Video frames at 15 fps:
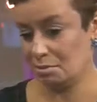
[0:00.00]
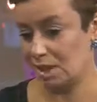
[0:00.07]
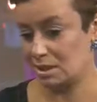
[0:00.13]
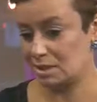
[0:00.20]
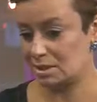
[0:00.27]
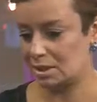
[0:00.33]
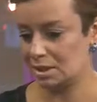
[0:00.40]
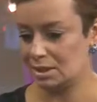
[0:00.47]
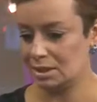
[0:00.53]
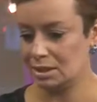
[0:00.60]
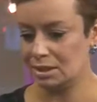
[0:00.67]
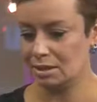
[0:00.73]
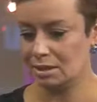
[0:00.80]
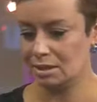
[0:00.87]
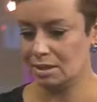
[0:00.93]

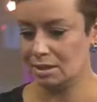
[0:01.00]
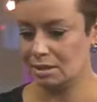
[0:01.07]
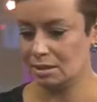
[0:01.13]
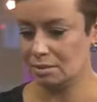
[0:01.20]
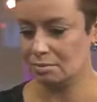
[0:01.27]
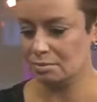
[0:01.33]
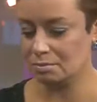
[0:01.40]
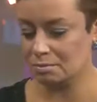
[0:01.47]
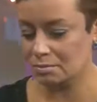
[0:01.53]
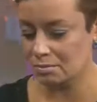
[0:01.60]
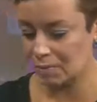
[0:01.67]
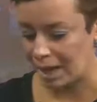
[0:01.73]
basically um,